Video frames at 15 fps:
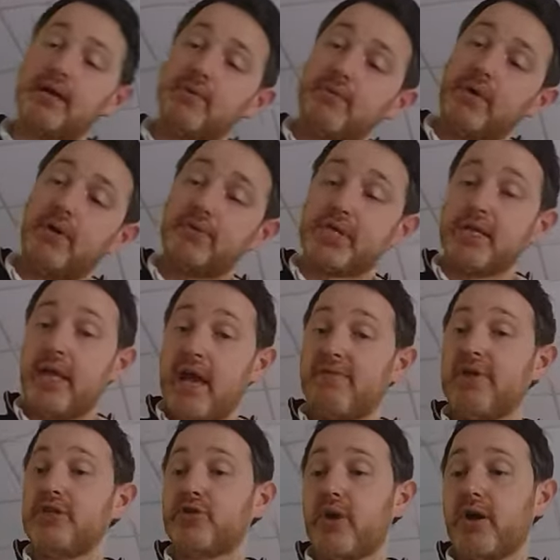obviously
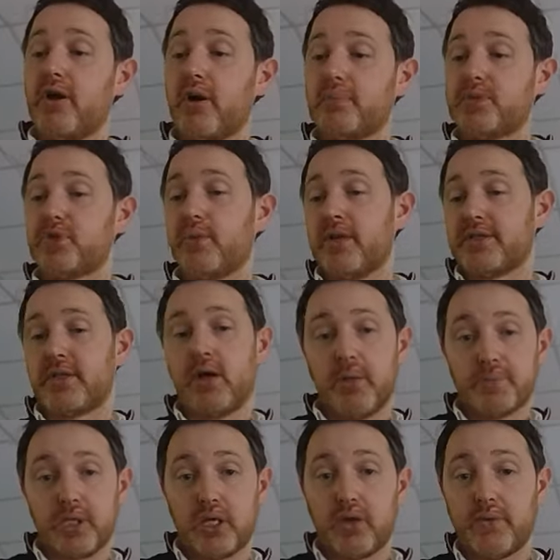heavily dry hopped, as well as the hops
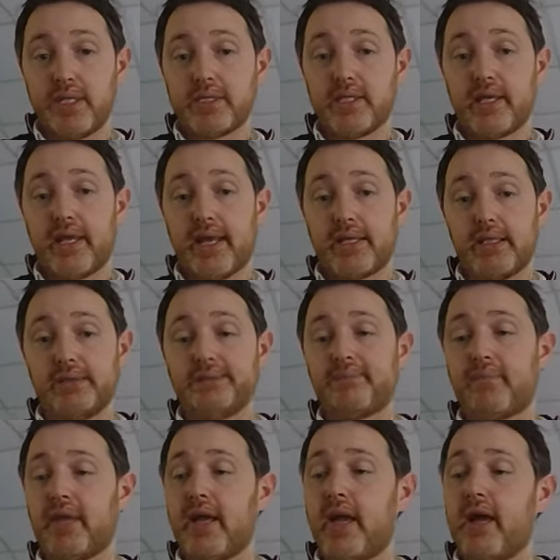that go into the kettle,
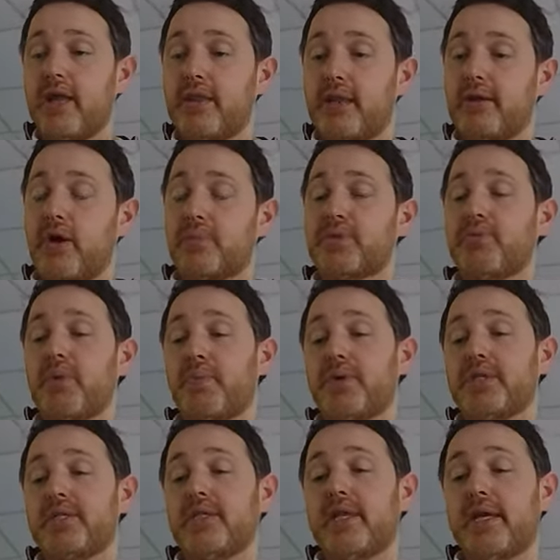and the hops that we put
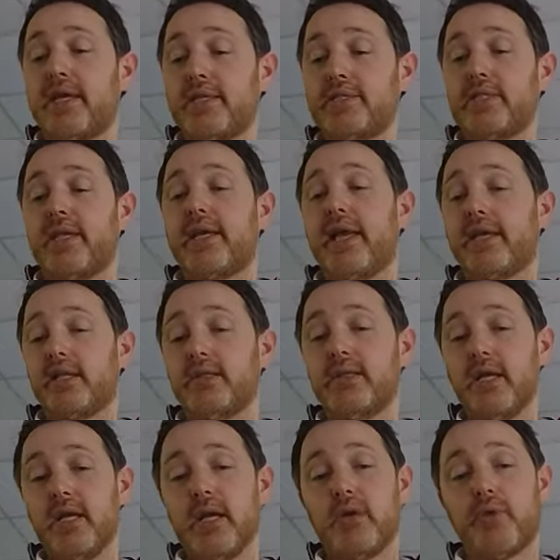into the kettle
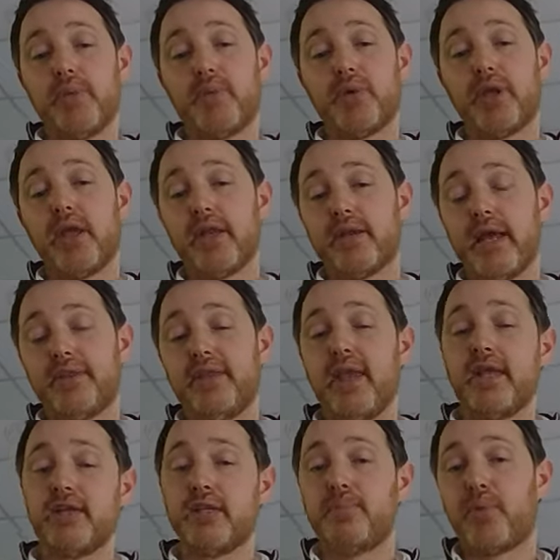we put in at the
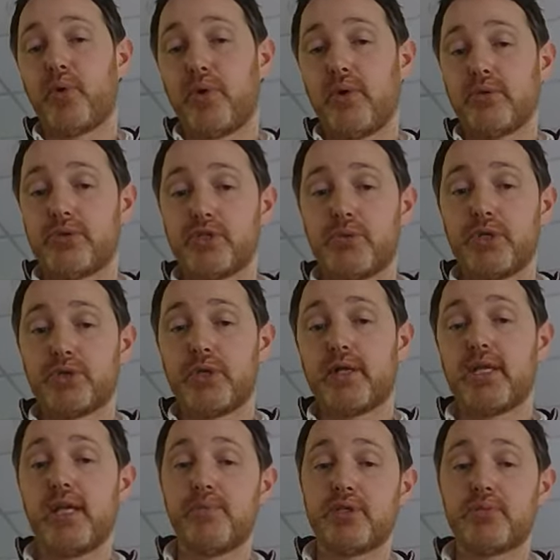end of the boil, so we try and
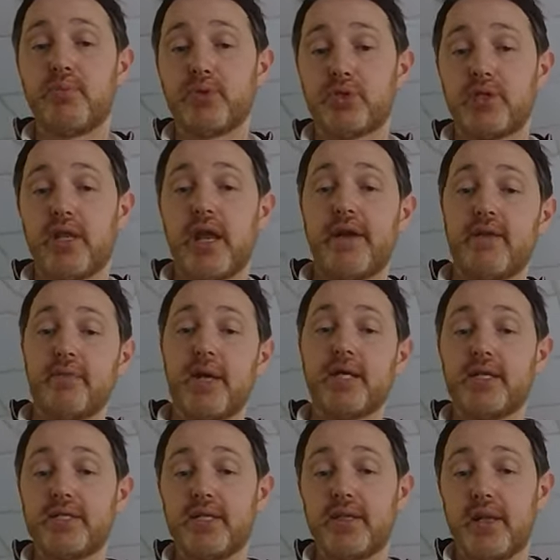keep as much of the
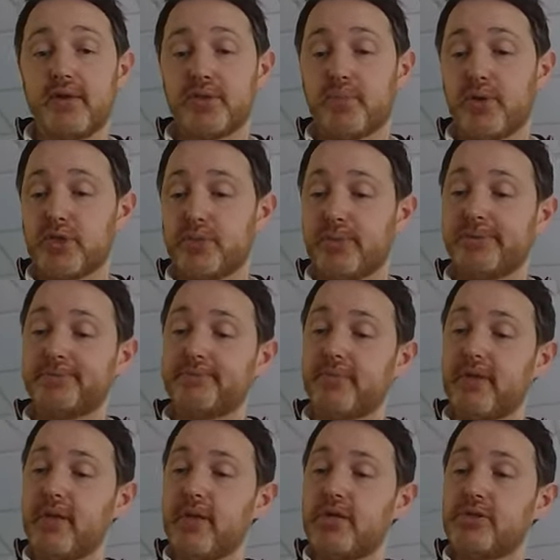aromatics in there as possible.
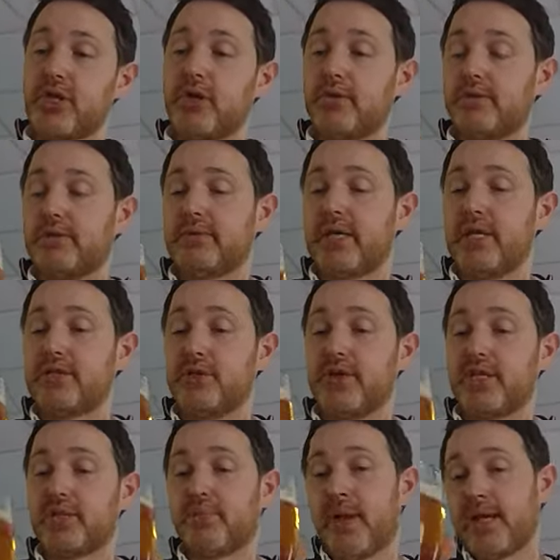So as you'd
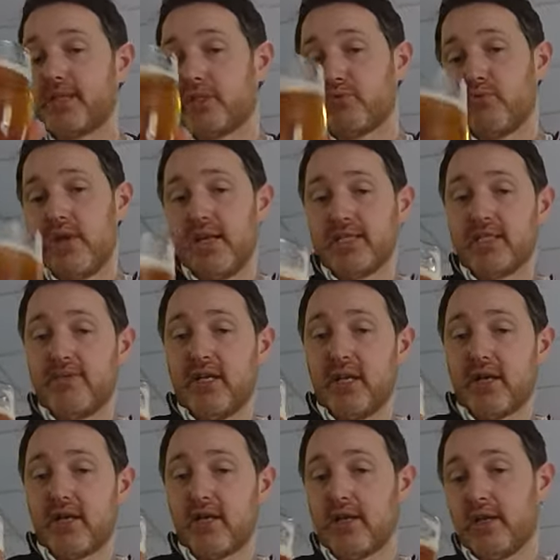expect, it's relatively
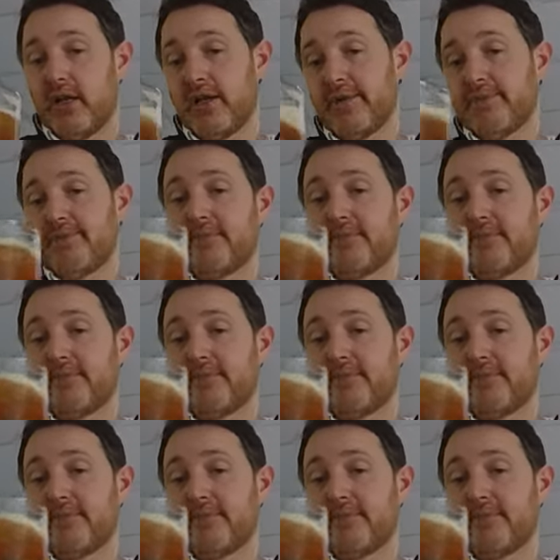light in colour.